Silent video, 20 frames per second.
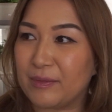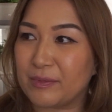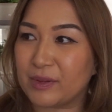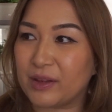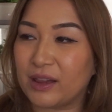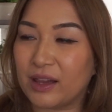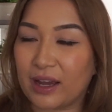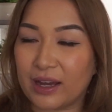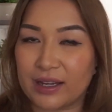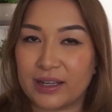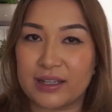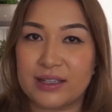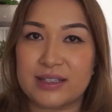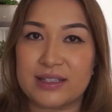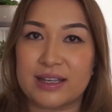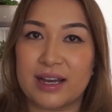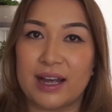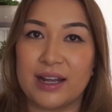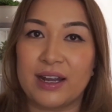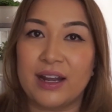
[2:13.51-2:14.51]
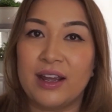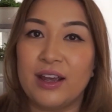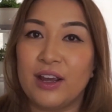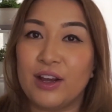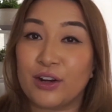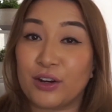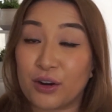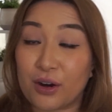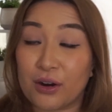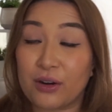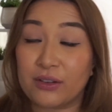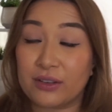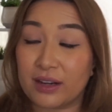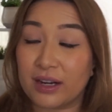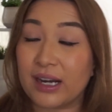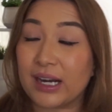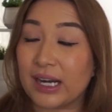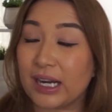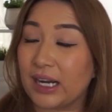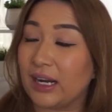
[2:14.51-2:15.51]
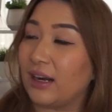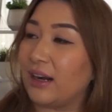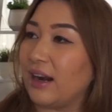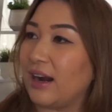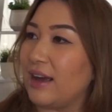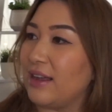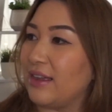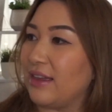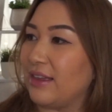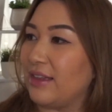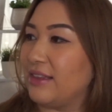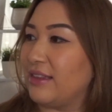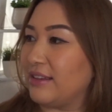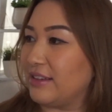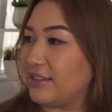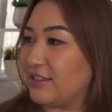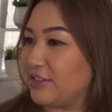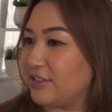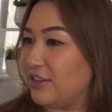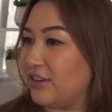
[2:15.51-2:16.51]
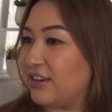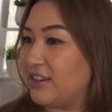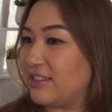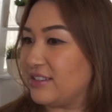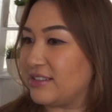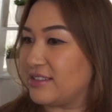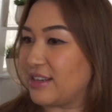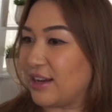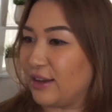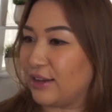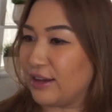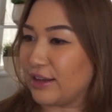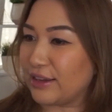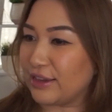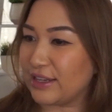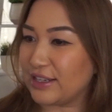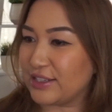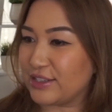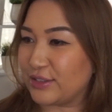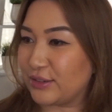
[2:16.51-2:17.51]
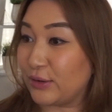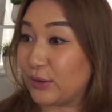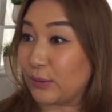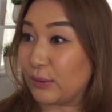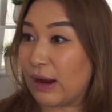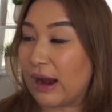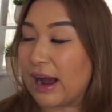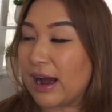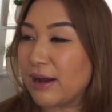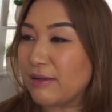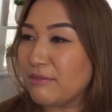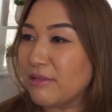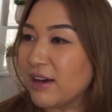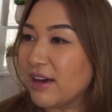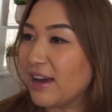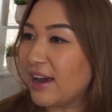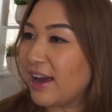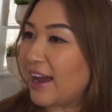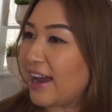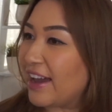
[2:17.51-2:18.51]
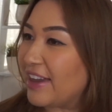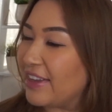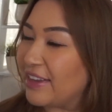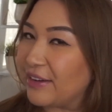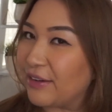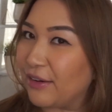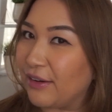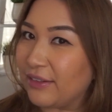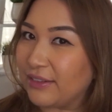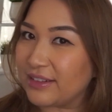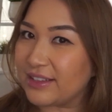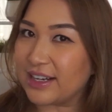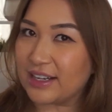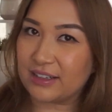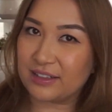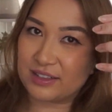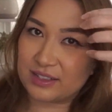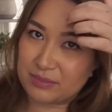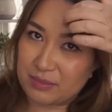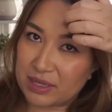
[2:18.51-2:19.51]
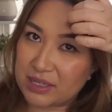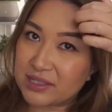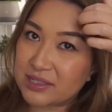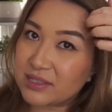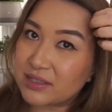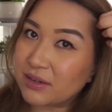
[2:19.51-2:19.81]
clients that curl their hair and then you can just tell like they just grab and then all the hair is missed.